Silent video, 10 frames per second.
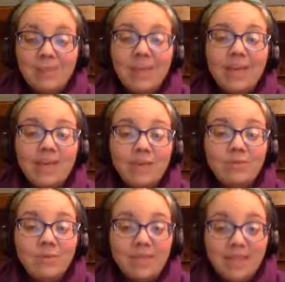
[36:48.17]
And then
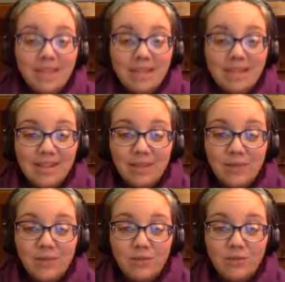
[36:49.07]
we set the timer
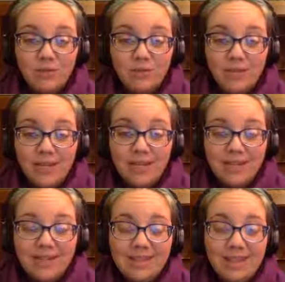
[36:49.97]
for 2
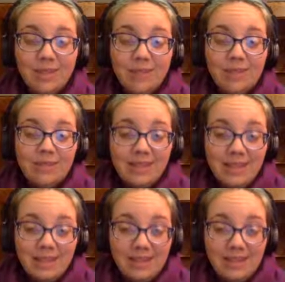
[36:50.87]
minutes and we sit